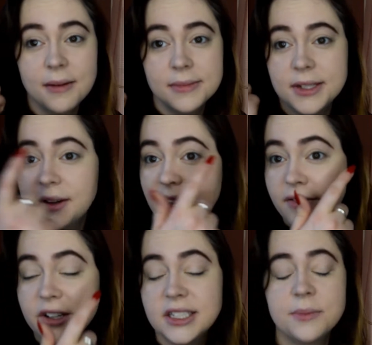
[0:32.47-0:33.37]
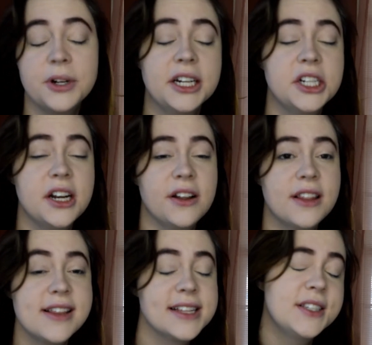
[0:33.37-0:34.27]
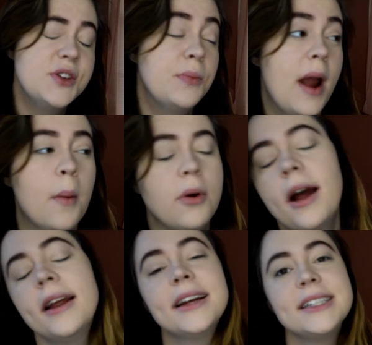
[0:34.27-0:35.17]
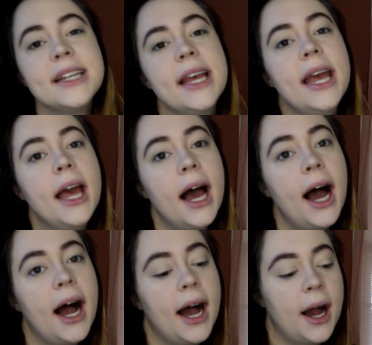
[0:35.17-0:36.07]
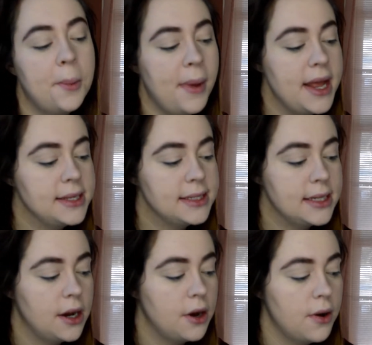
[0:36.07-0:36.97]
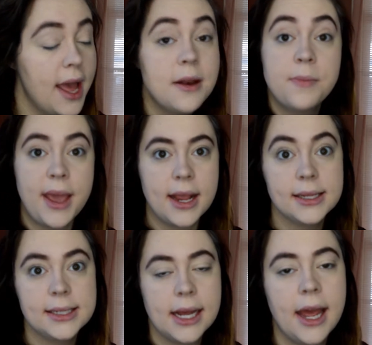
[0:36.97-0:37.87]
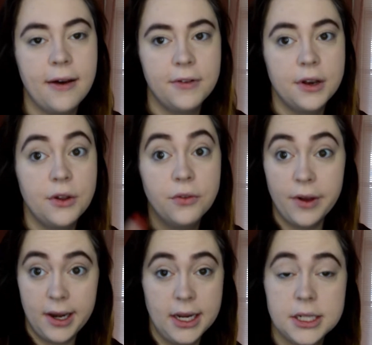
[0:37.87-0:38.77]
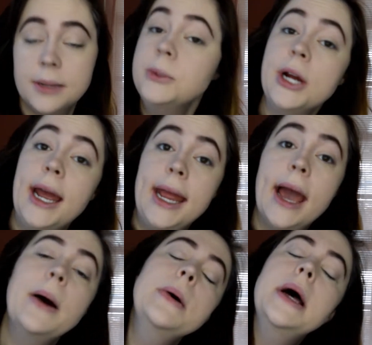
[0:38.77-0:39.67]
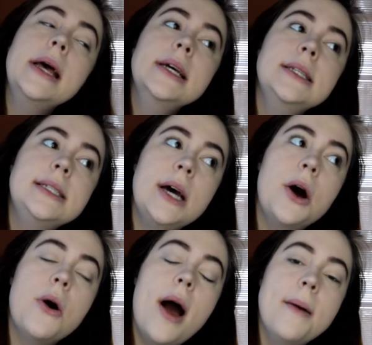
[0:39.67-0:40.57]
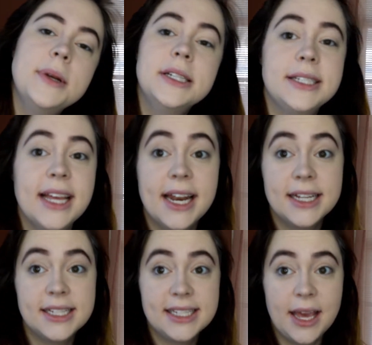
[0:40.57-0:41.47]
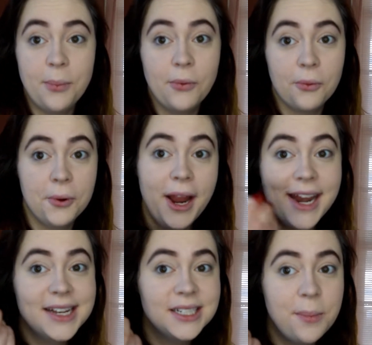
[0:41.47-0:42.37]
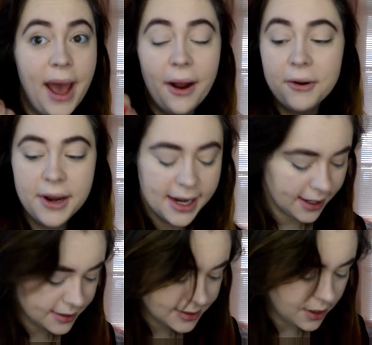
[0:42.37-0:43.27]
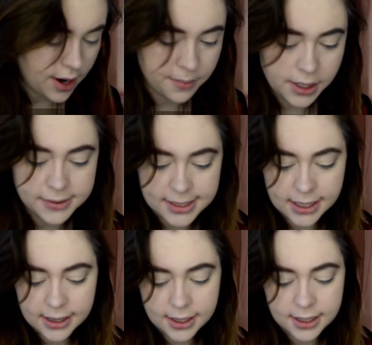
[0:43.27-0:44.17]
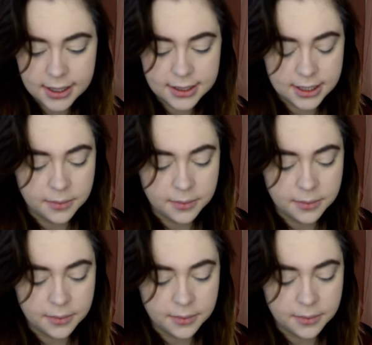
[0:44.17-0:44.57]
doing a first impression on this new brow product. And base, I have a new foundation I'm trying out. So I'm just gonna skip right into powdering. So I'm using the